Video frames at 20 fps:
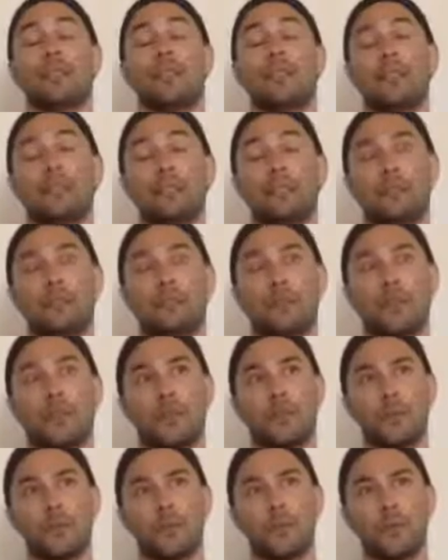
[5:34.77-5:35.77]
And
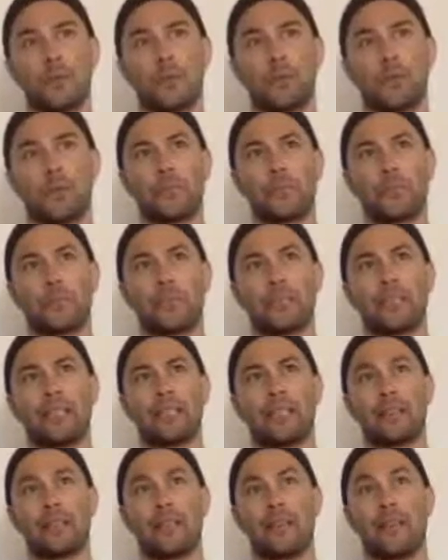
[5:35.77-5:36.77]
so
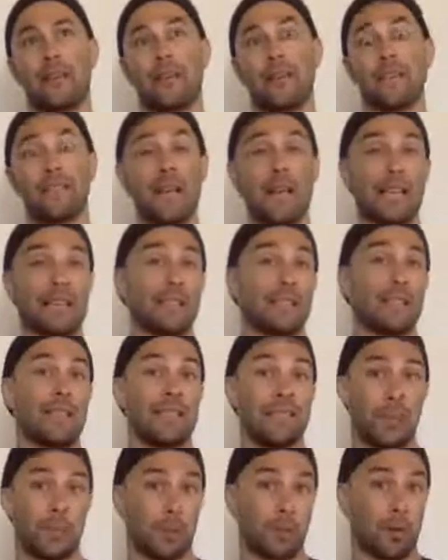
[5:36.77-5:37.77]
it's a
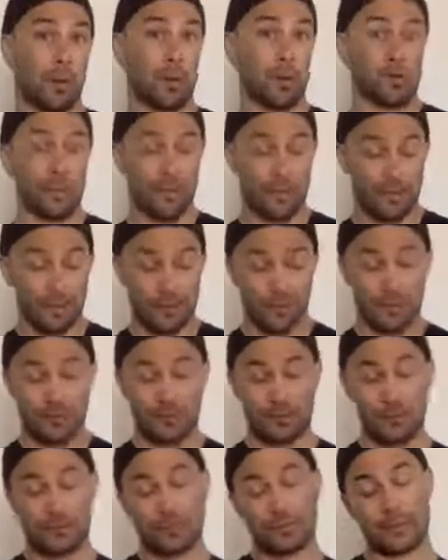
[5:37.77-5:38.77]
fascinating process.
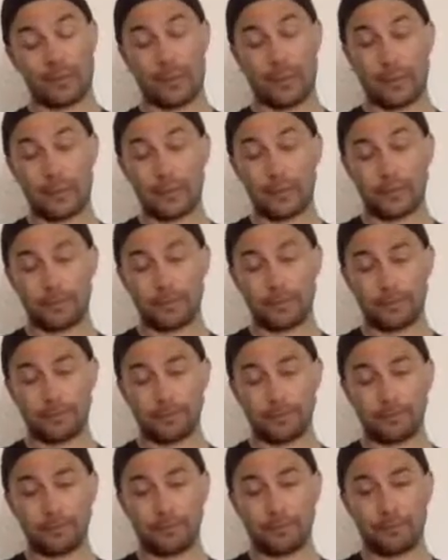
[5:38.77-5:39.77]
Um,
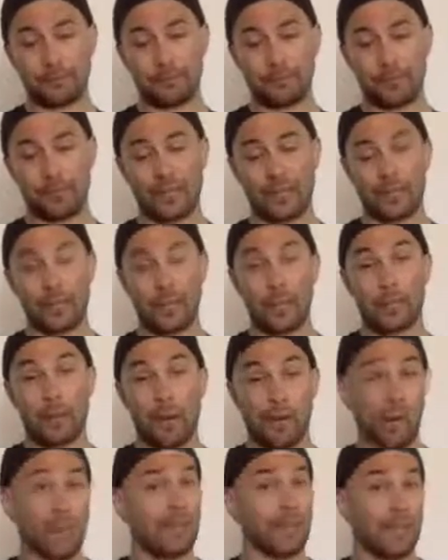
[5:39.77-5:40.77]
it's a
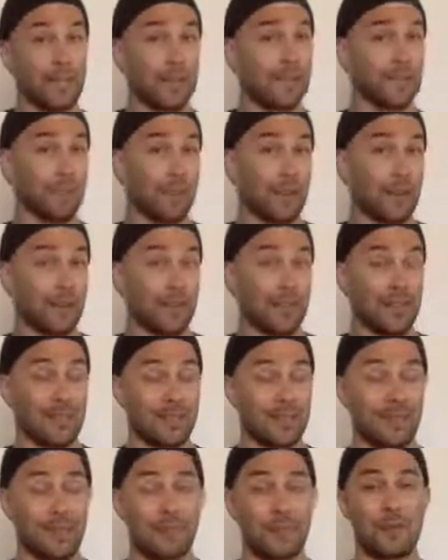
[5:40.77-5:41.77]
process
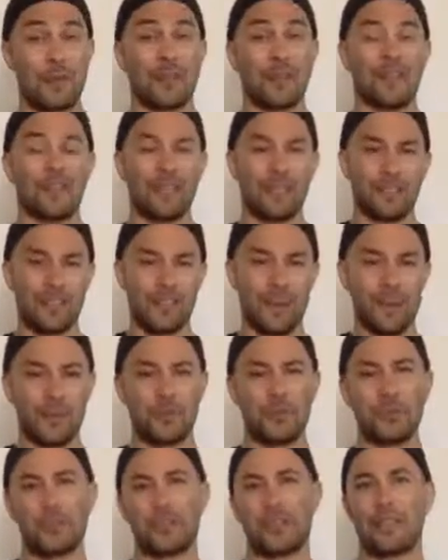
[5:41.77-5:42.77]
though. You know,
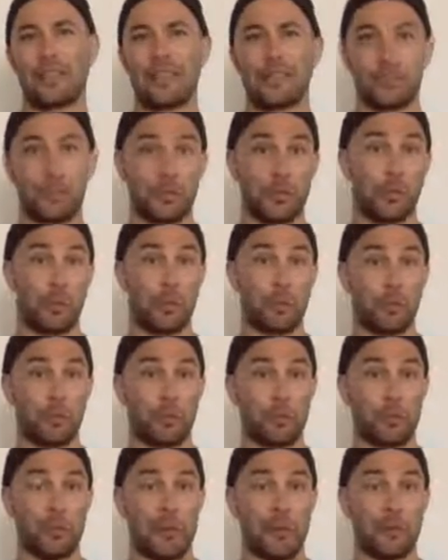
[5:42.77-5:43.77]
just like a
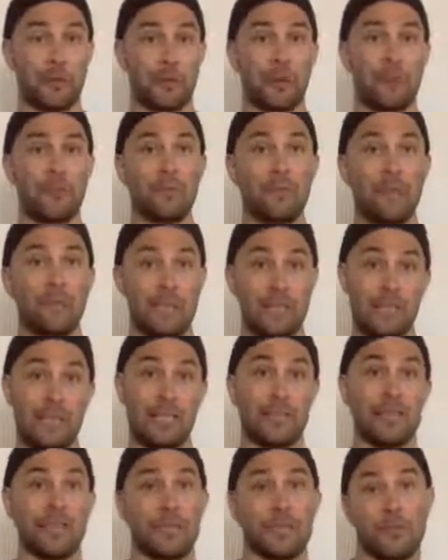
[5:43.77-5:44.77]
rechargeable battery, we
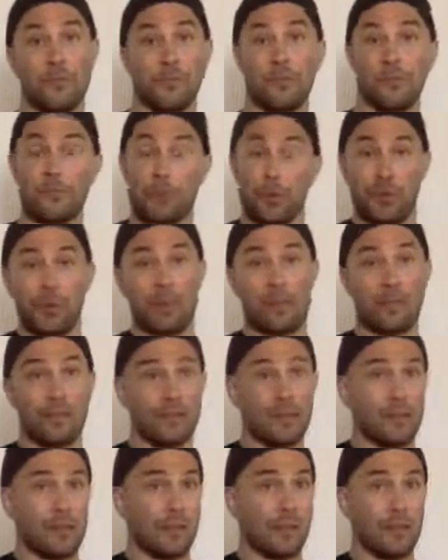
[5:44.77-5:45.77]
need to put it on
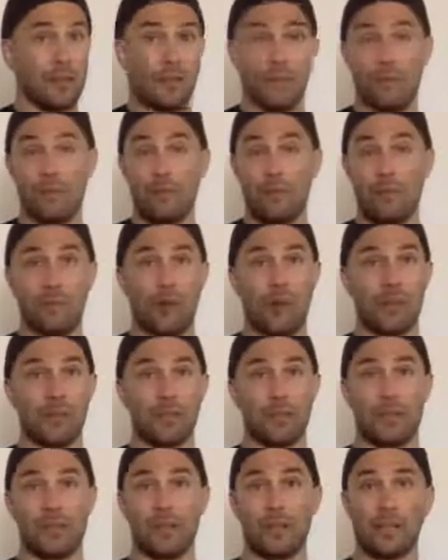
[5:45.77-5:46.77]
the wall
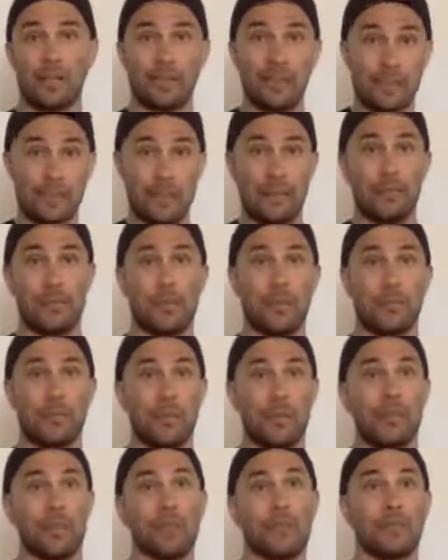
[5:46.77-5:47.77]
socket and give it a
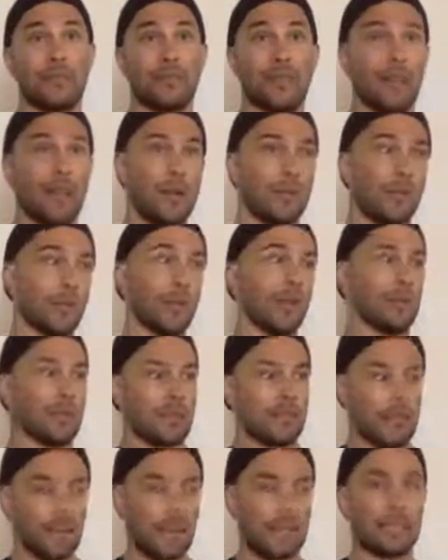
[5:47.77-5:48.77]
period of time
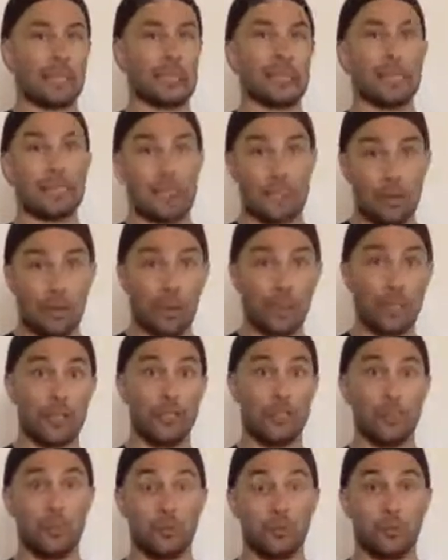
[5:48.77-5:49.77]
where it's going
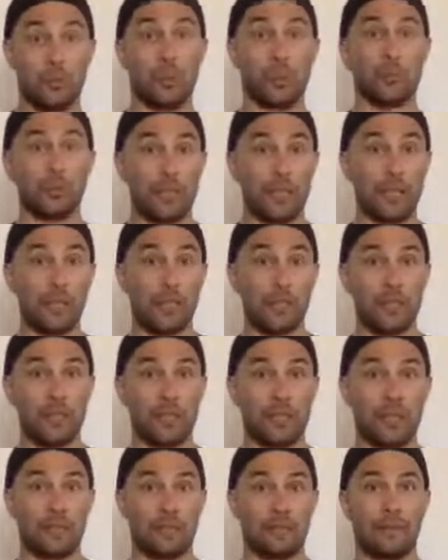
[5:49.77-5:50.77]
to replenish
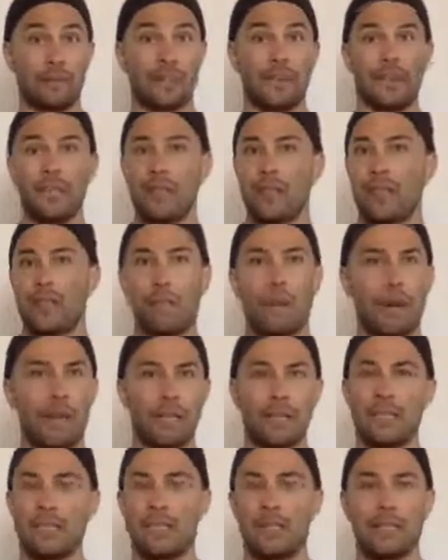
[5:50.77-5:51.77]
itself. The body
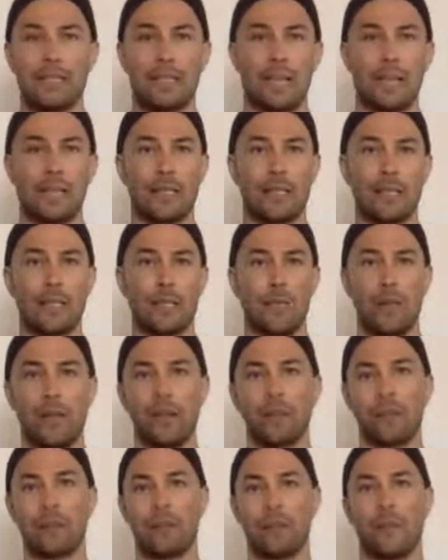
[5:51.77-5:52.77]
is the exact same way.
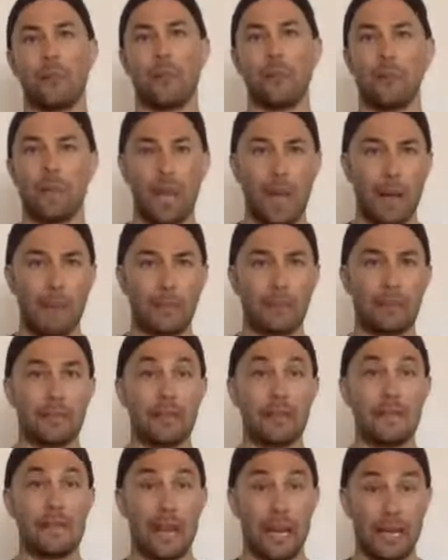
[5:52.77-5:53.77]
That's what happens
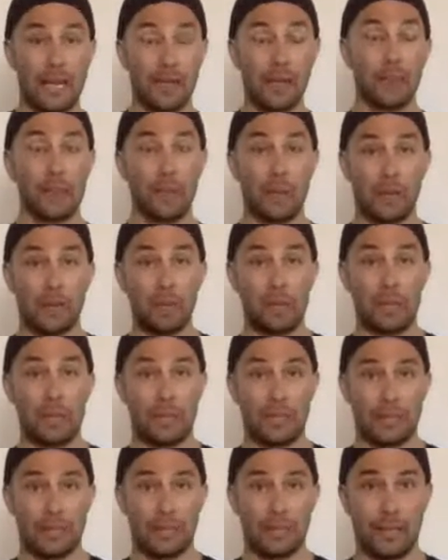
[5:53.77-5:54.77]
at night when we
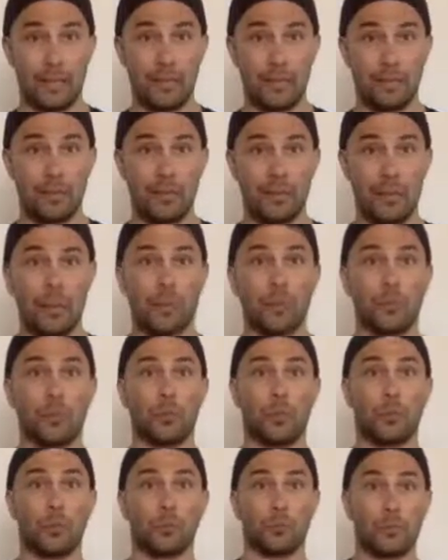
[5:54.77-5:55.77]
sleep.
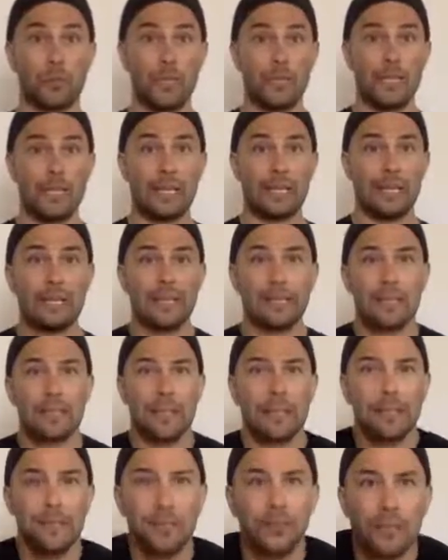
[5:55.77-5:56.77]
We're
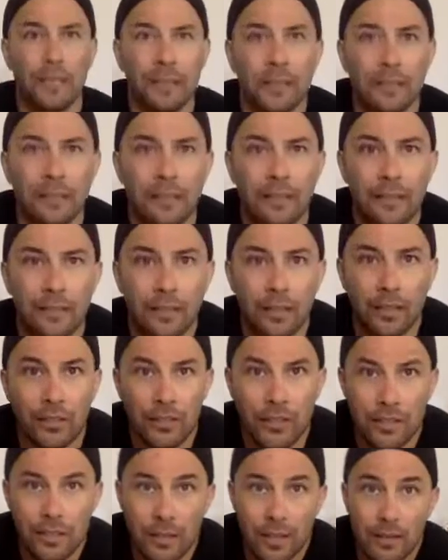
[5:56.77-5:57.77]
recentering and giving
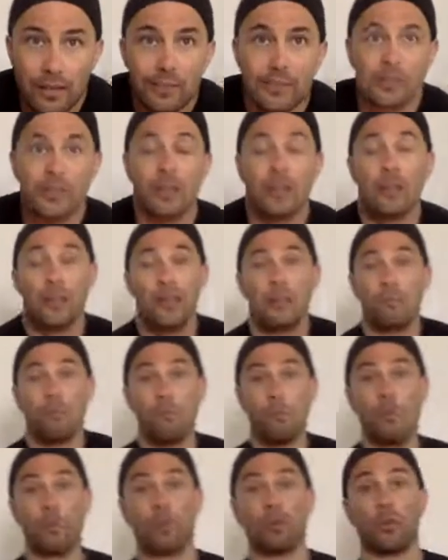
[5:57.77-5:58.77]
ourselves
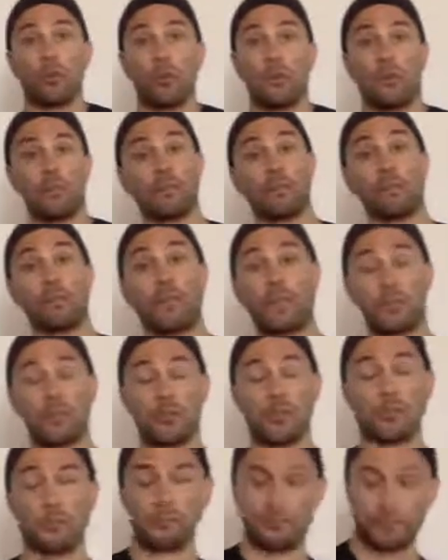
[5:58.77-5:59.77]
more information.